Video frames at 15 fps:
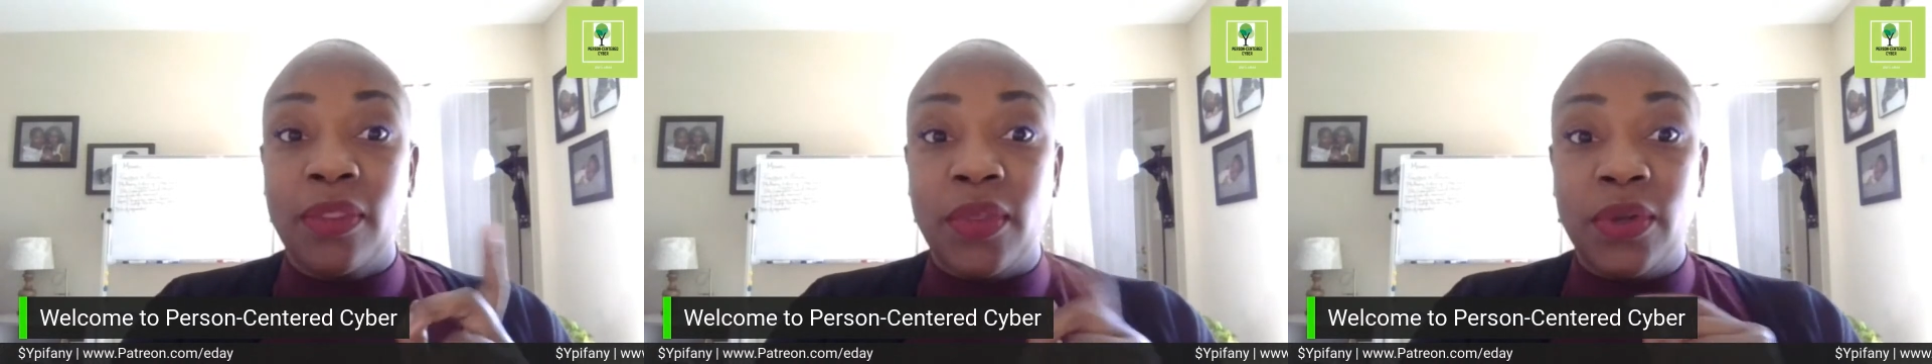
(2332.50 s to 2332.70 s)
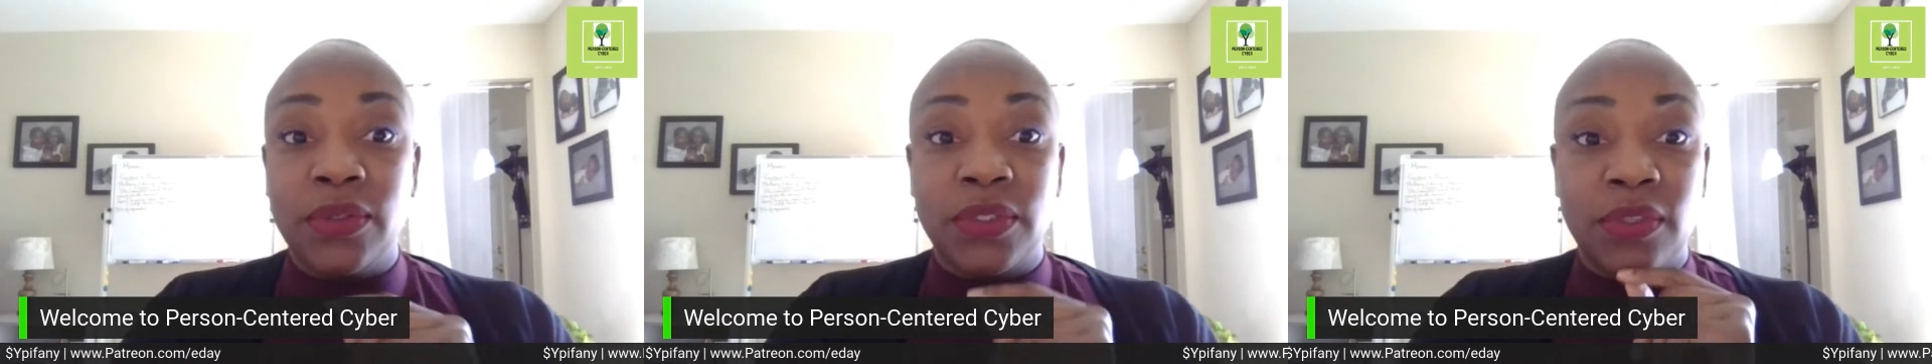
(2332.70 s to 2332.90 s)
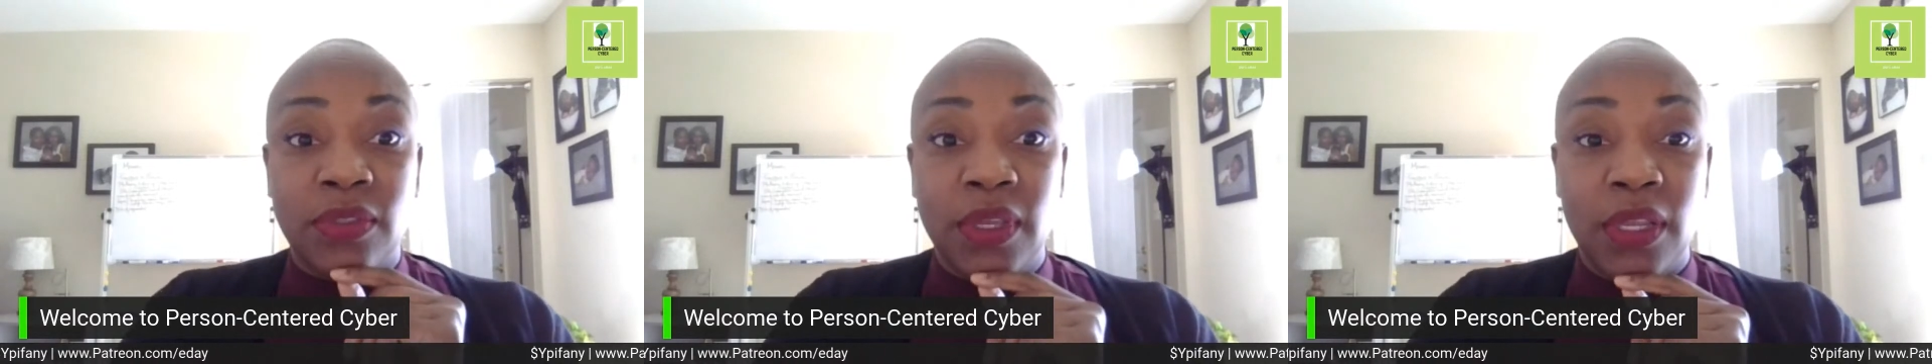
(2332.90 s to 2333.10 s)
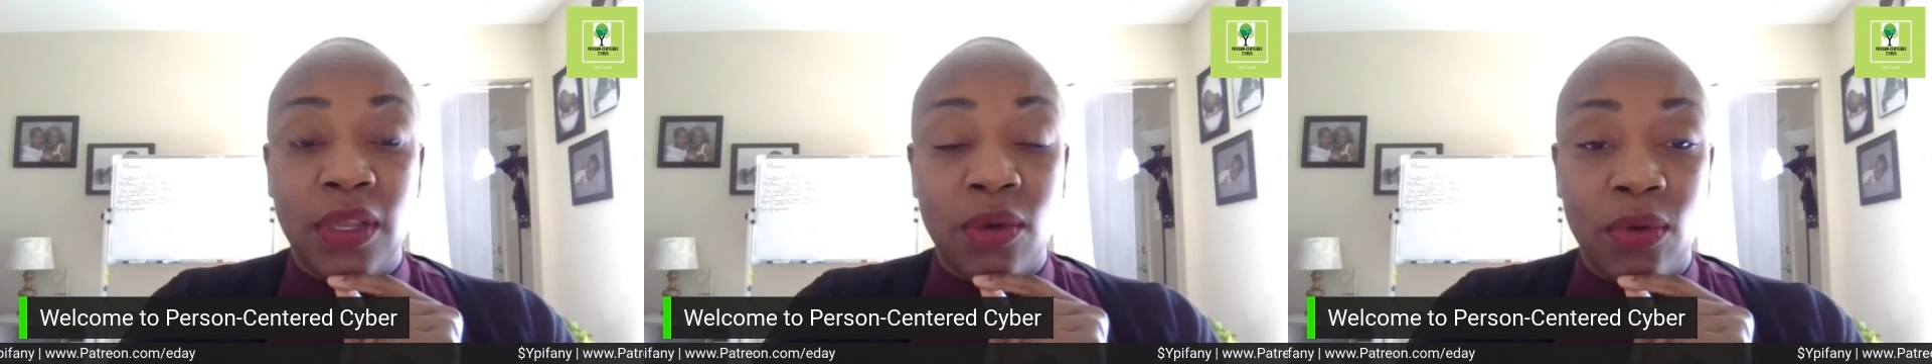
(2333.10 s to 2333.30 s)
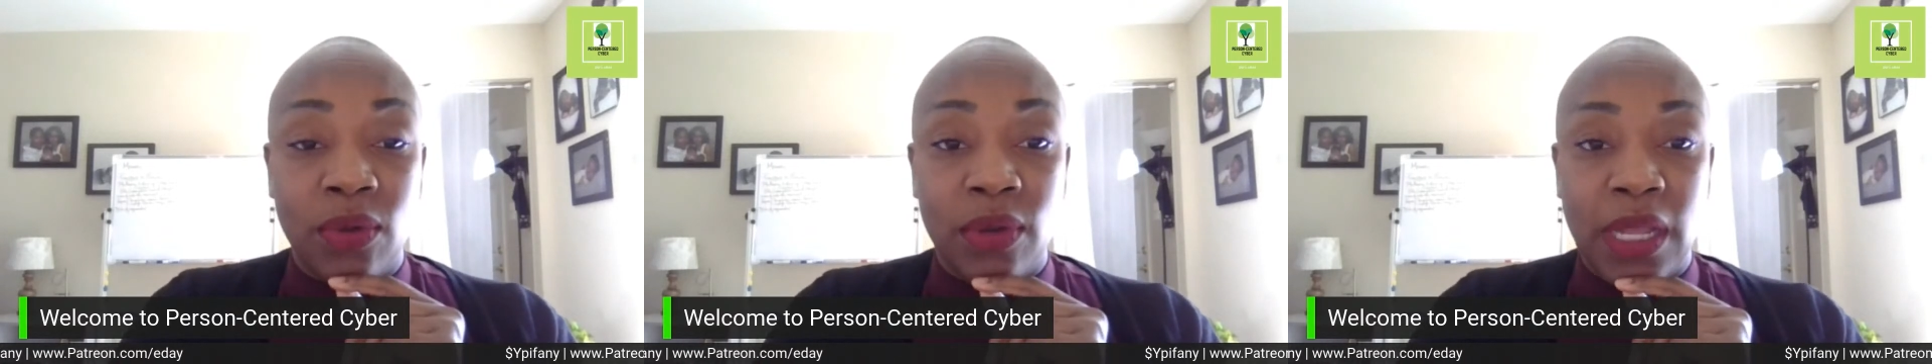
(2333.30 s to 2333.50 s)
There's a
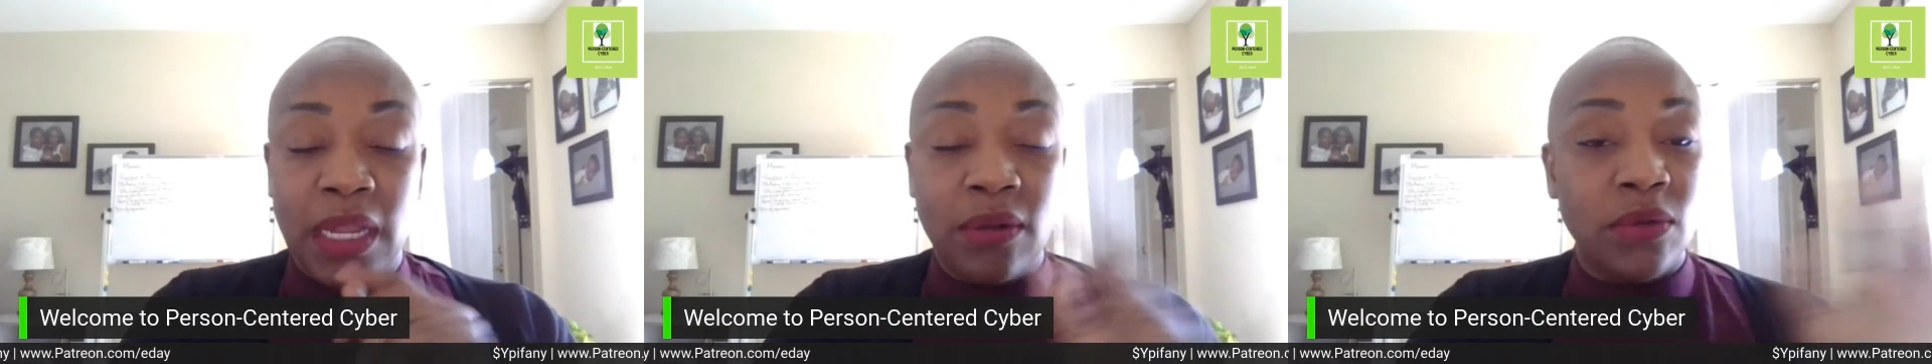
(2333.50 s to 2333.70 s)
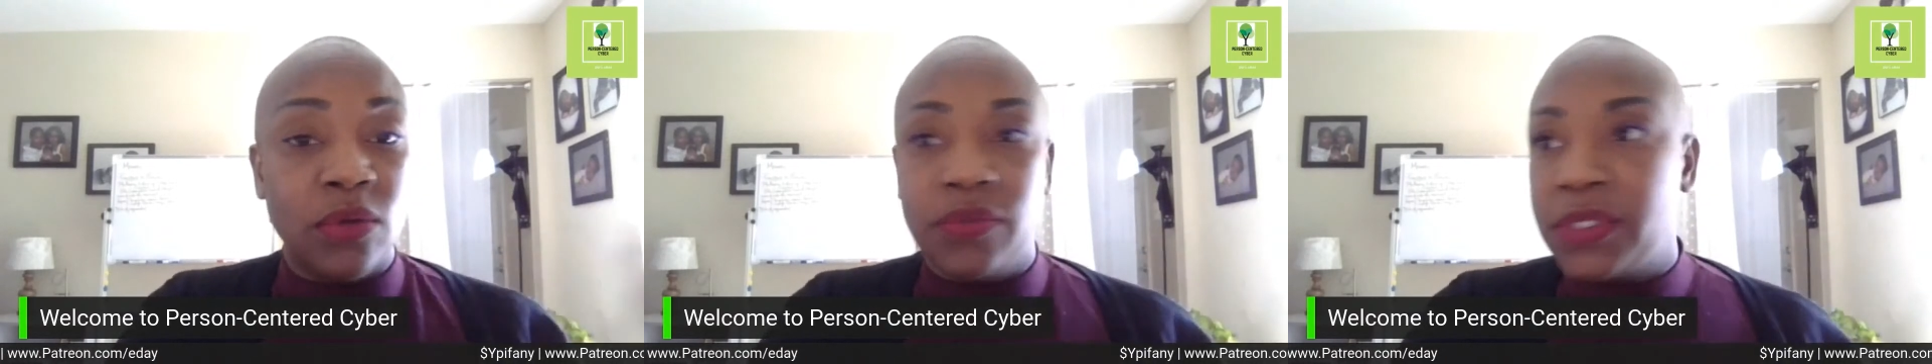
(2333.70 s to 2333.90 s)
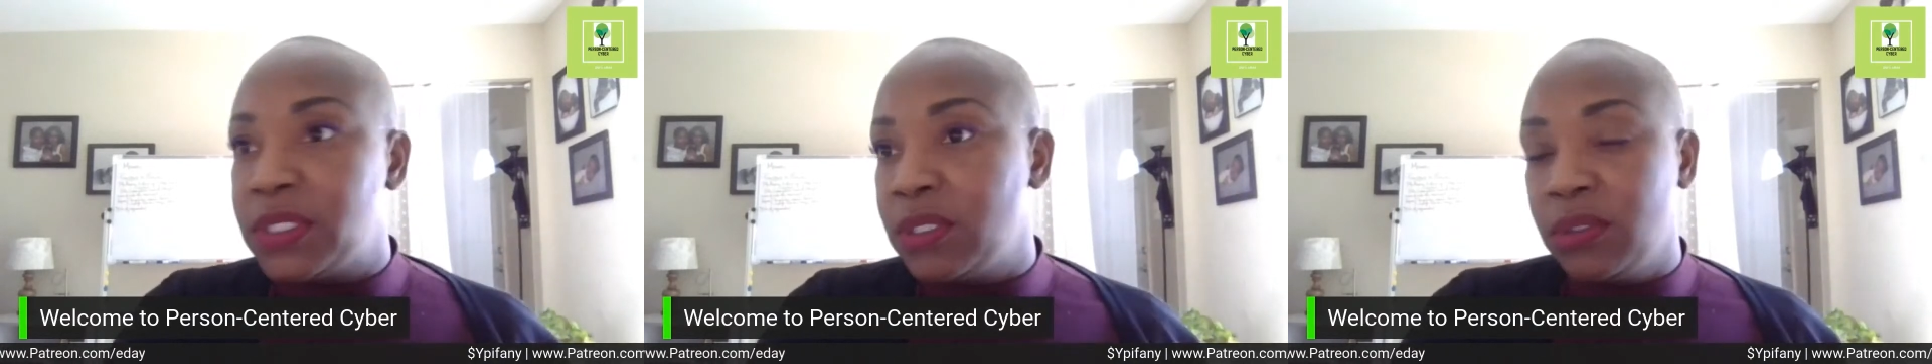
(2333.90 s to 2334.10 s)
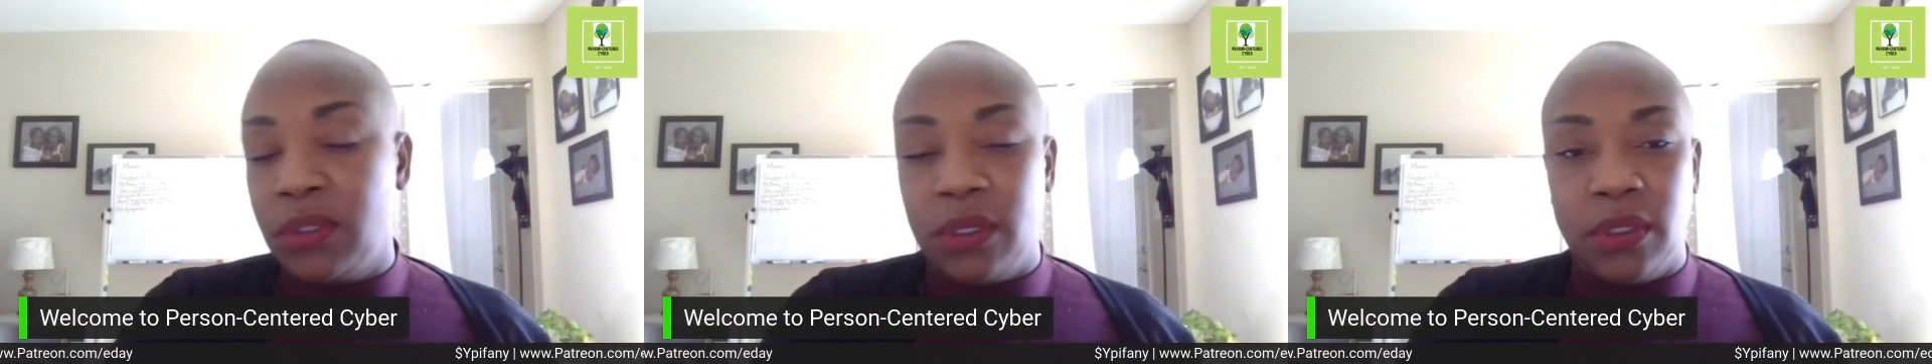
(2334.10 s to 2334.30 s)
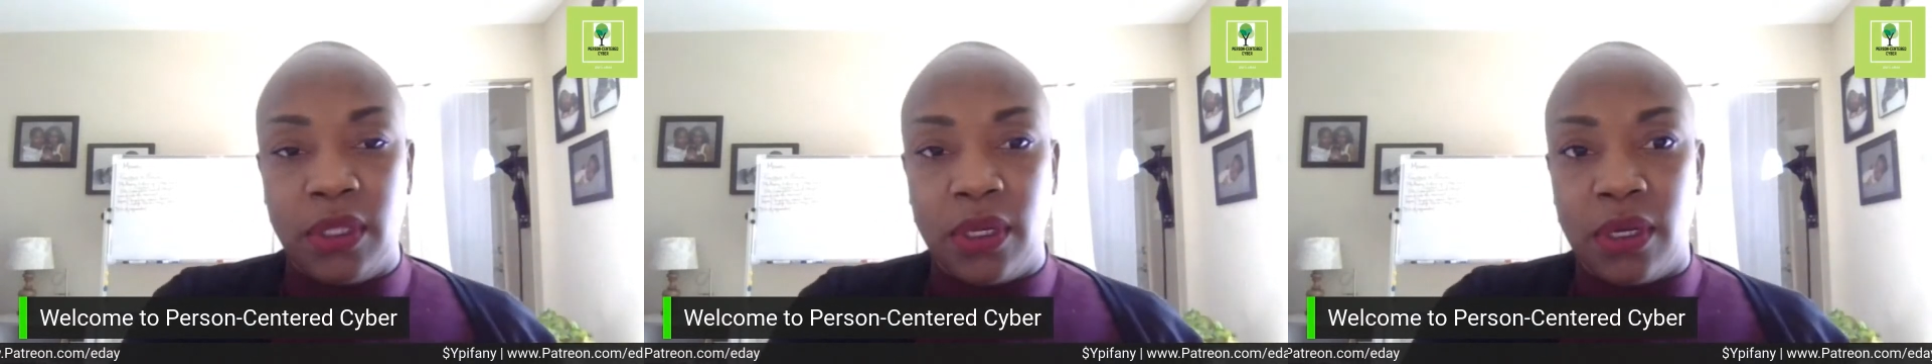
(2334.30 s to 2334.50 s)
thing on, I don't know if it's still
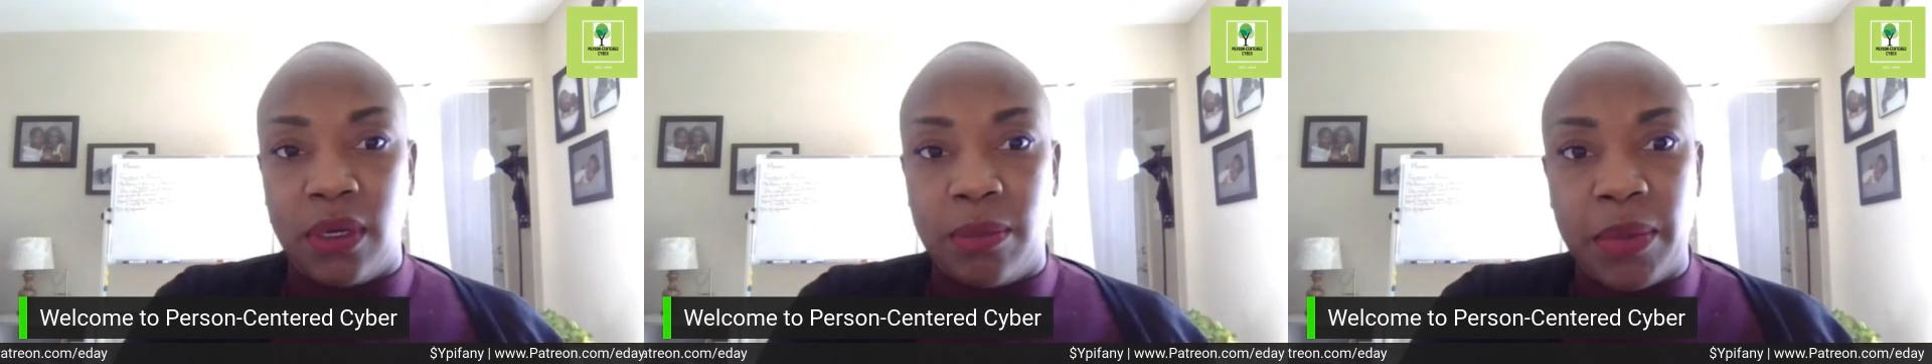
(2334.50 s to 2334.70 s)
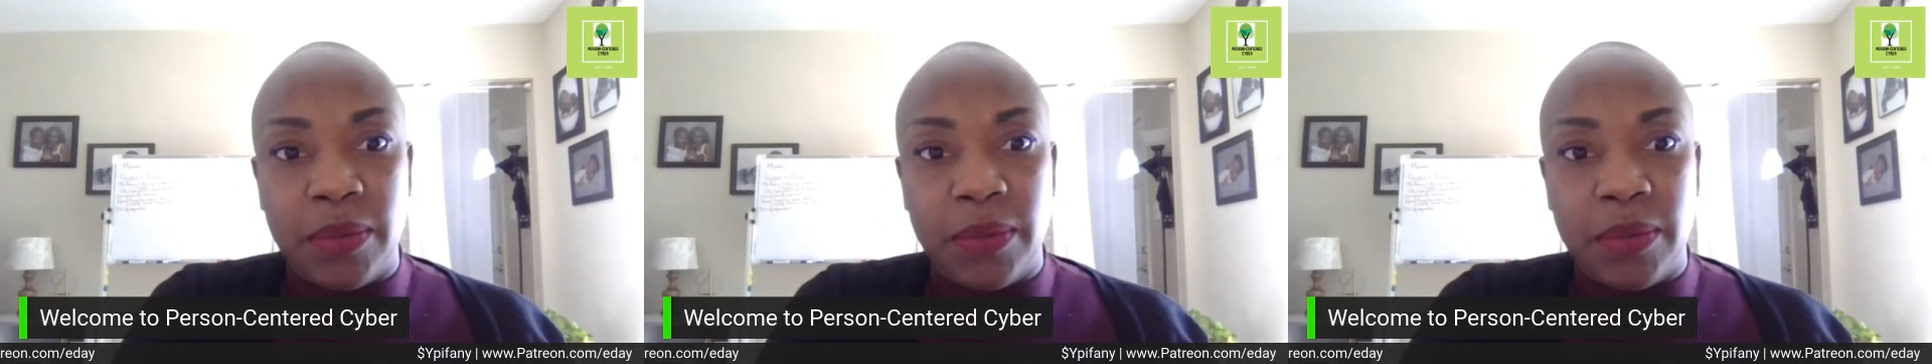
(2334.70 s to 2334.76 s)
on there,